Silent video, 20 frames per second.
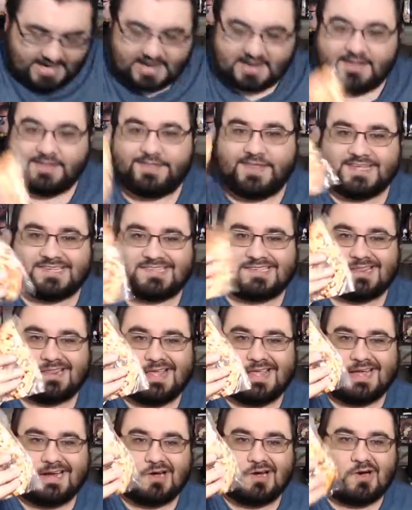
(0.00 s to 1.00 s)
This
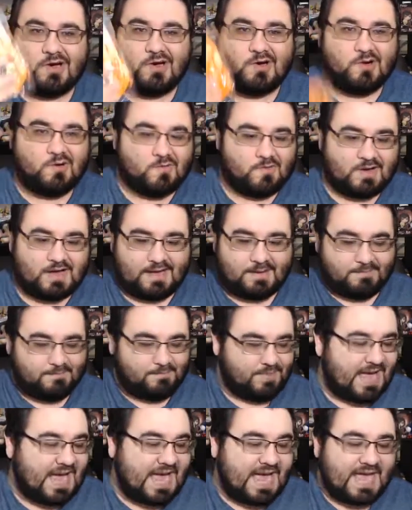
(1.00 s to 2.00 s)
Lego
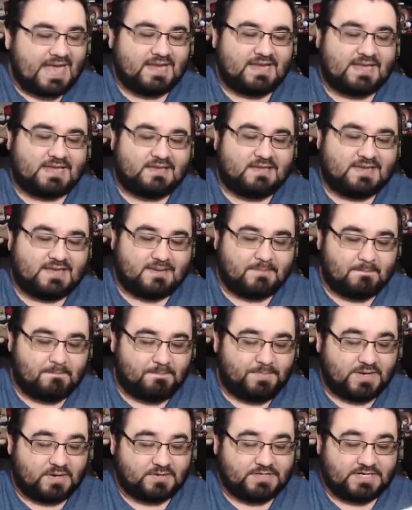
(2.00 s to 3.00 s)
bag, you can
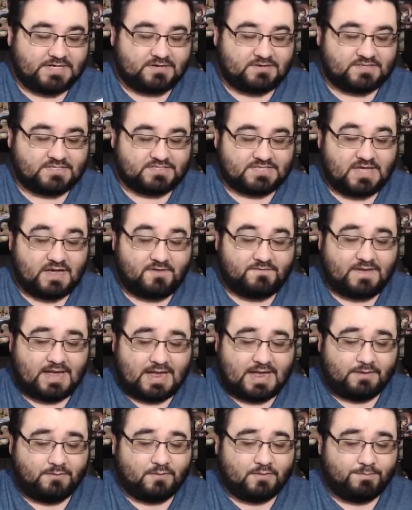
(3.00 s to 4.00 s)
build it yourself. I
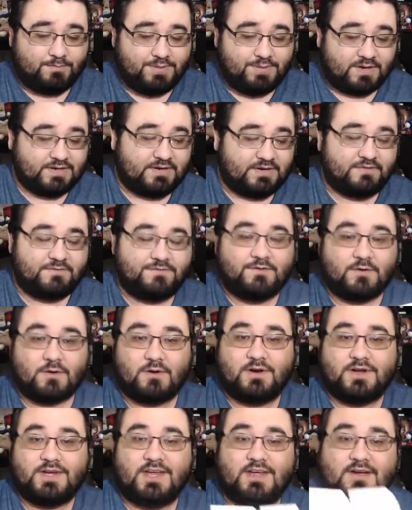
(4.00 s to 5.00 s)
won't build it for
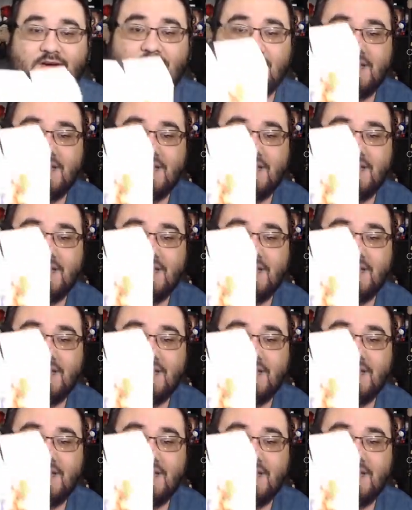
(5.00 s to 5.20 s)
you.